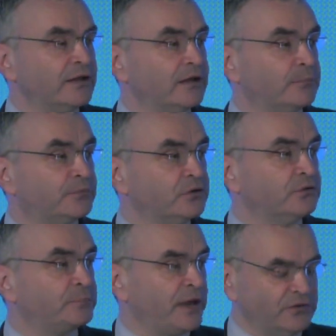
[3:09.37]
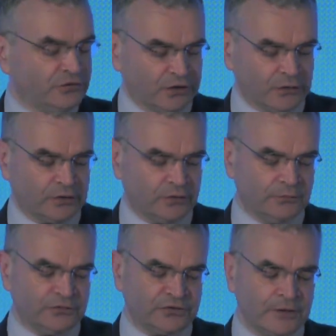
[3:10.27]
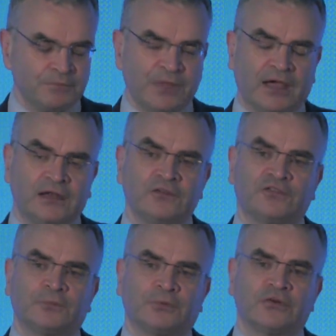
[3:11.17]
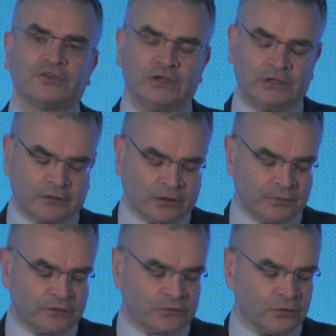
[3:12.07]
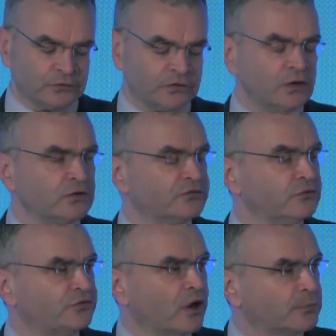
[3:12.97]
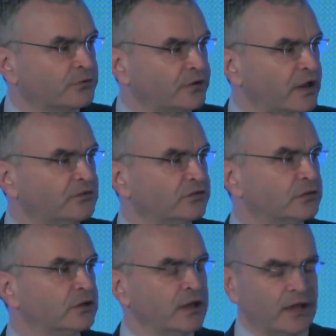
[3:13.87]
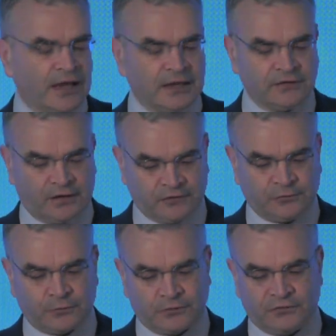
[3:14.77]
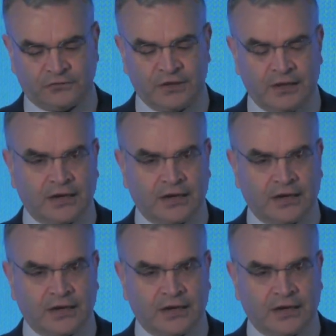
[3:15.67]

improve patient outcomes, and support economic growth through job creation and exports.